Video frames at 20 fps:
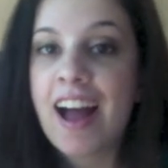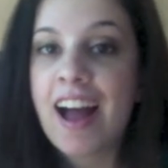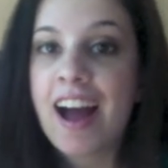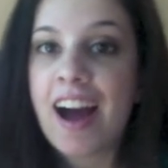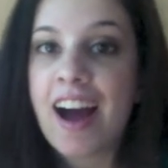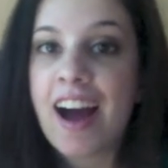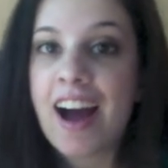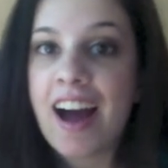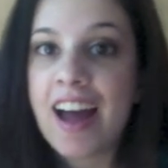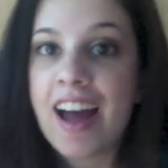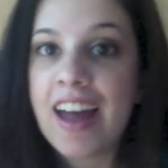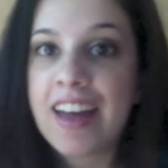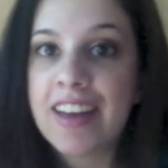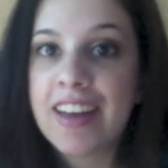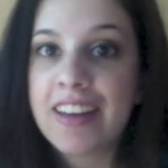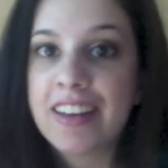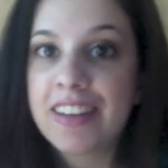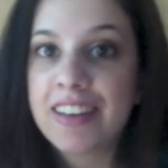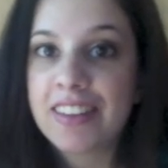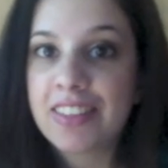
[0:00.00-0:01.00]

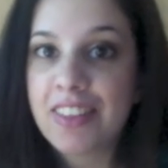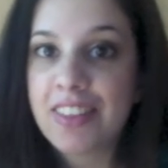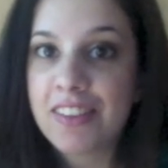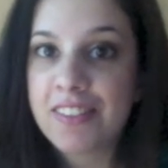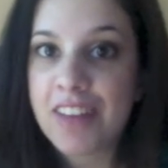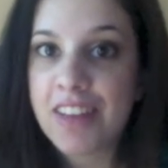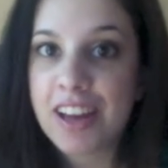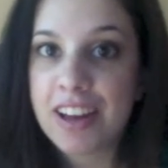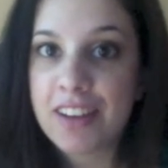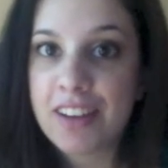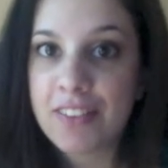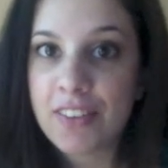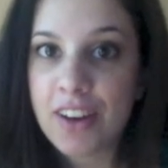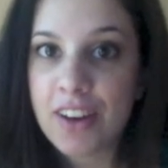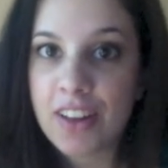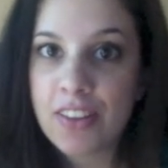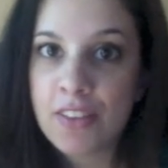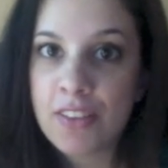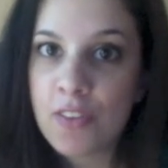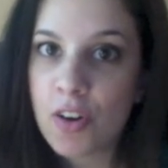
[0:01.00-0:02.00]
I love that cover. I
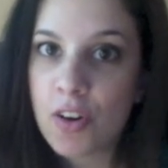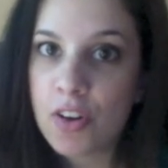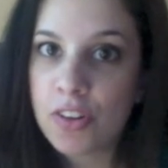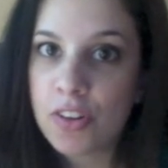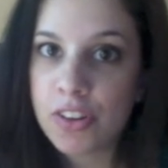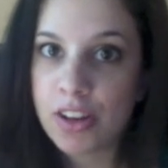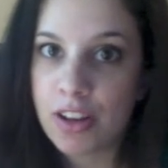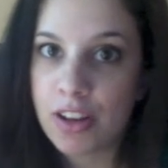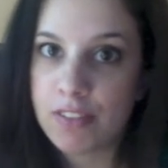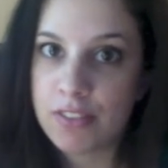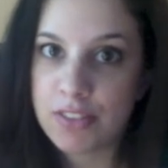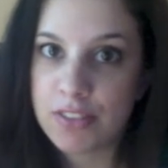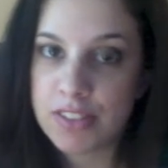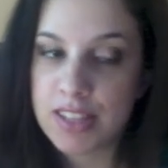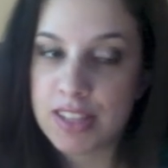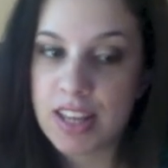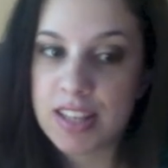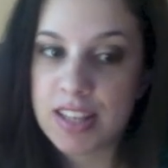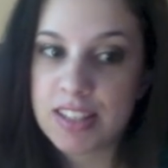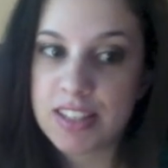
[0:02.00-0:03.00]
love all the covers in
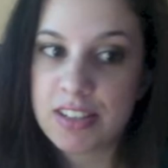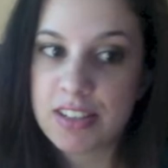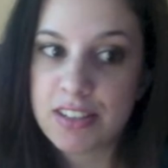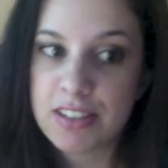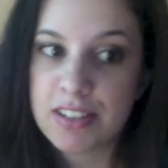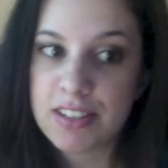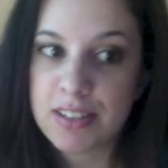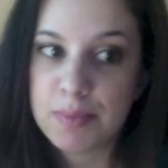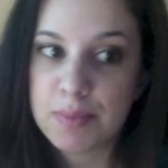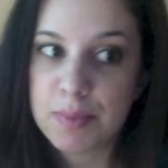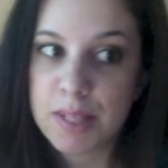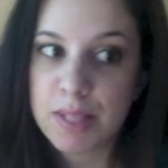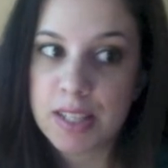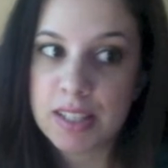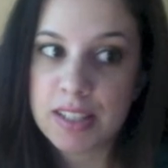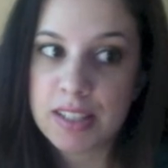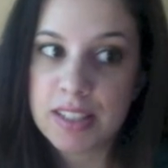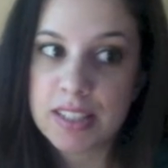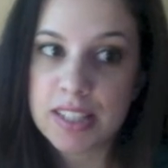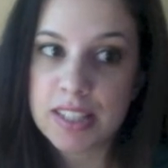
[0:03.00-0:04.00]
that series
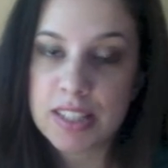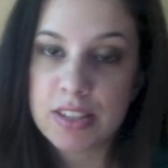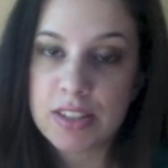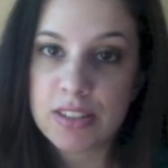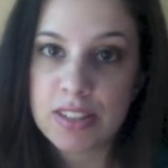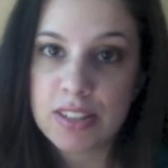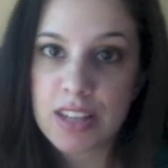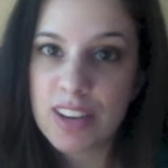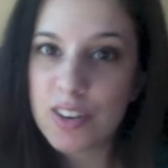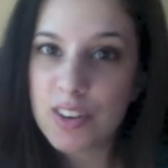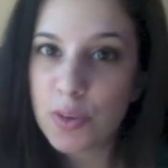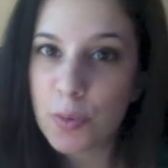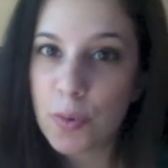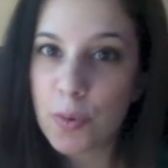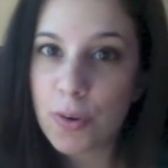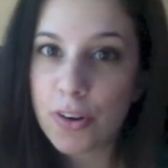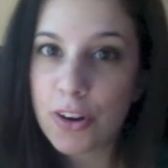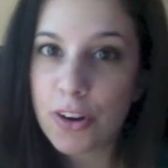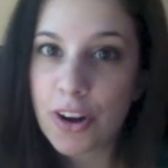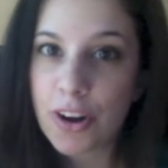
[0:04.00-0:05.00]
because it's
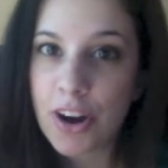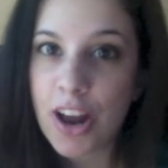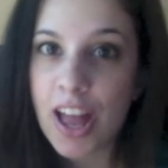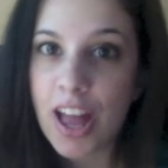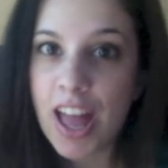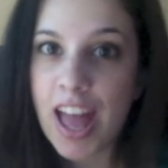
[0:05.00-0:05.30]
underwater,